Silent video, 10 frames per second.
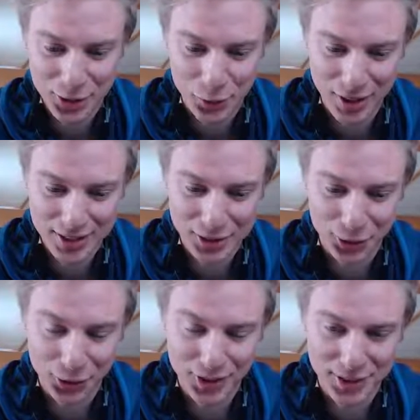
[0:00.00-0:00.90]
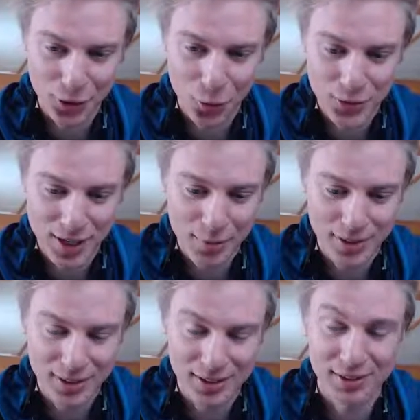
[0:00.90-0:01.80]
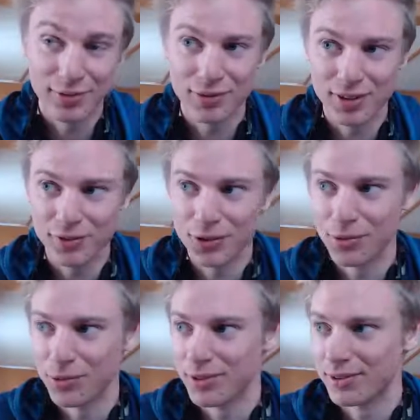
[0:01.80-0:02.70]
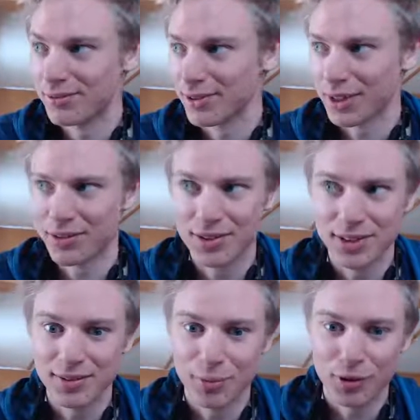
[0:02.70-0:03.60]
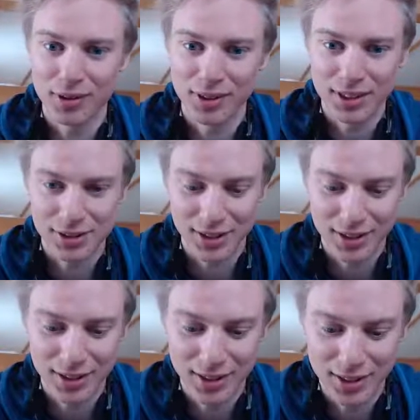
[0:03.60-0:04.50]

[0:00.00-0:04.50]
so much, so don't get your hopes up if you would like to see more Clash Royale.